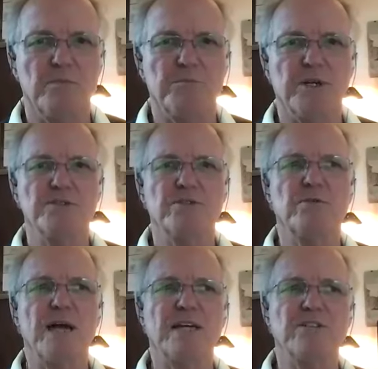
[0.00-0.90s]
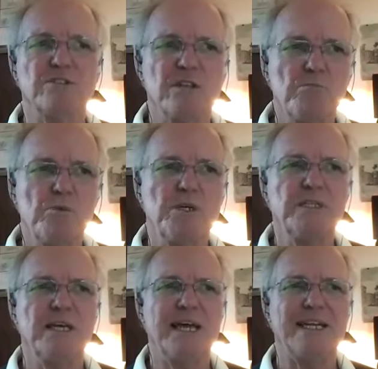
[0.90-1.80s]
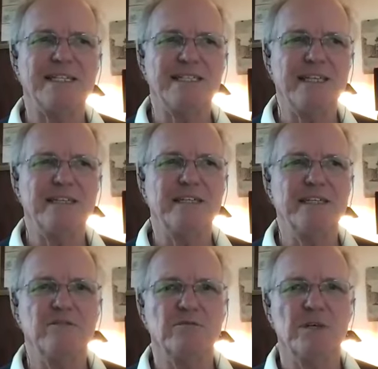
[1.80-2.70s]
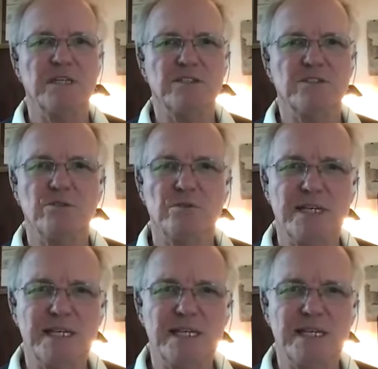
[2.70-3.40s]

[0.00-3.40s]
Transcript: but also as someone, an identity in relation to